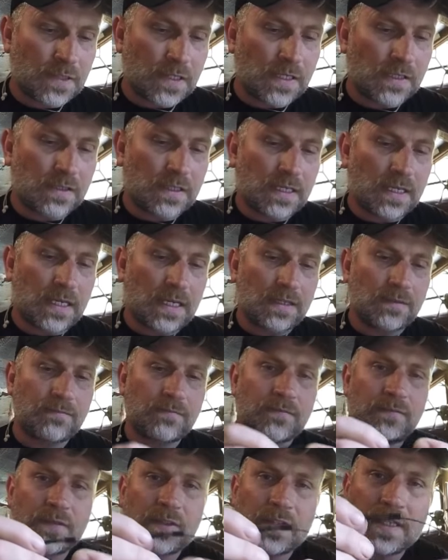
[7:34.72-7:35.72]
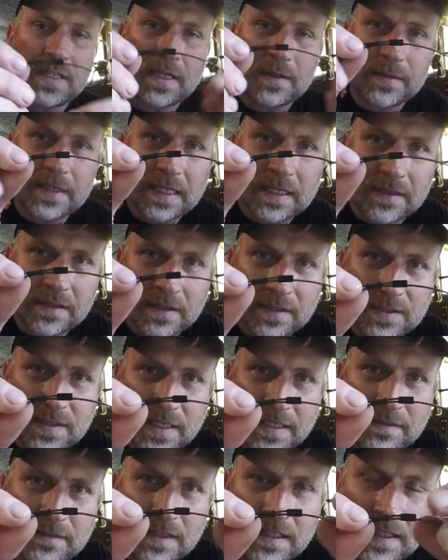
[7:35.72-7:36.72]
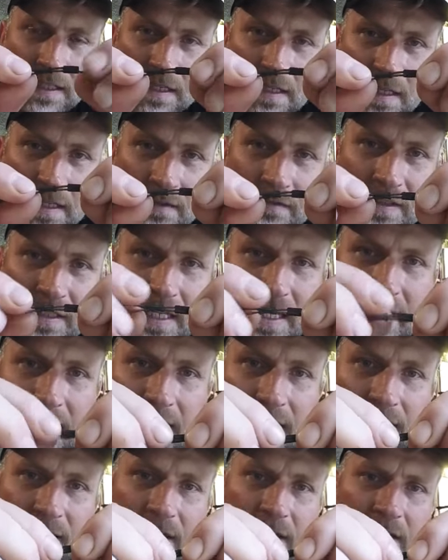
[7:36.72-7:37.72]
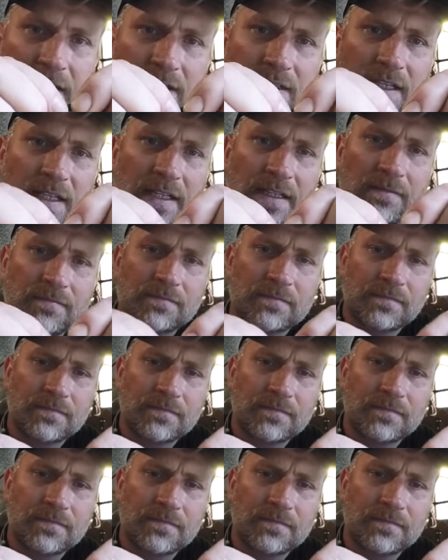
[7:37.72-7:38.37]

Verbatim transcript: Okay, so there we go, you see? Covers that end nicely.